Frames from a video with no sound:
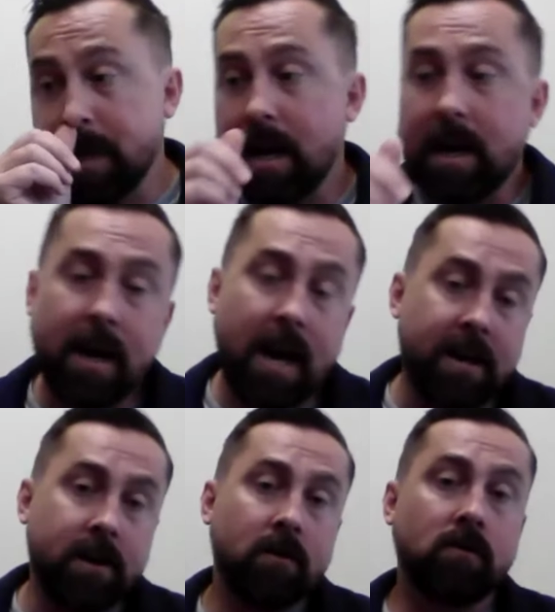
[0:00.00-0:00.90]
I mean, I
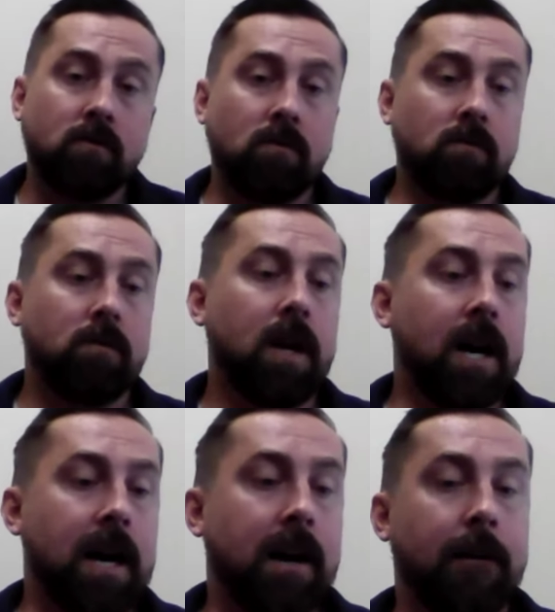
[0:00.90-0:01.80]
know,
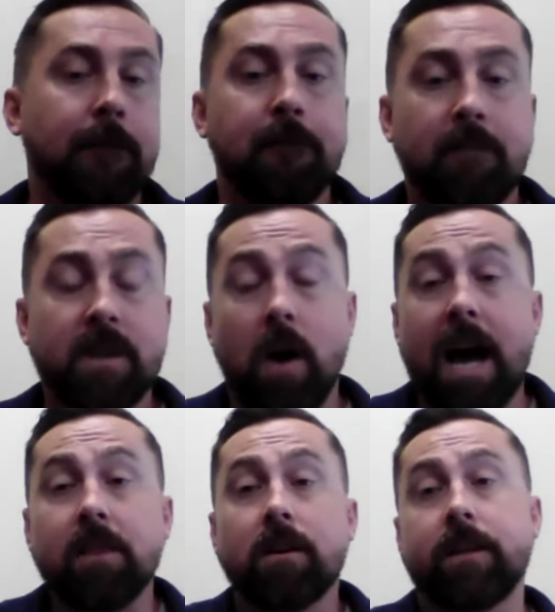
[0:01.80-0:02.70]
you know, I
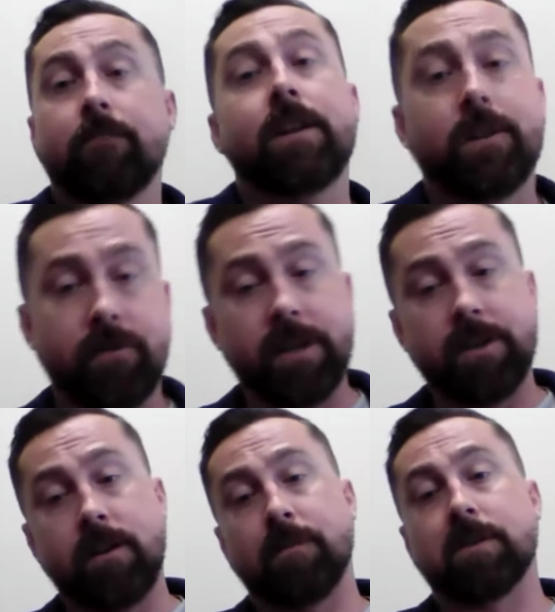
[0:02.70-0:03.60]
look at registration
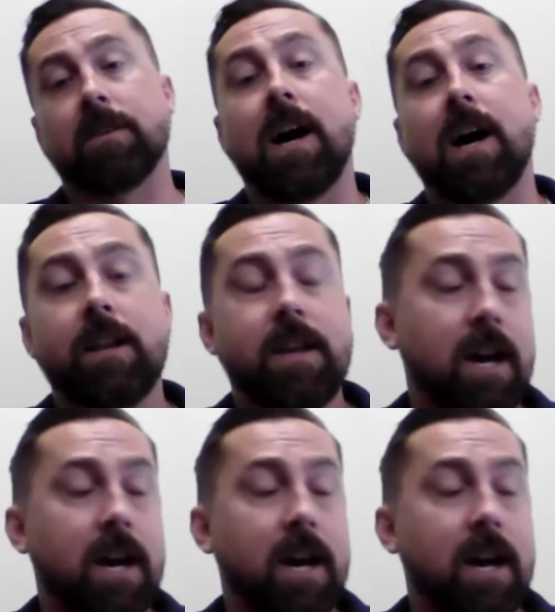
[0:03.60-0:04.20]
numbers a lot.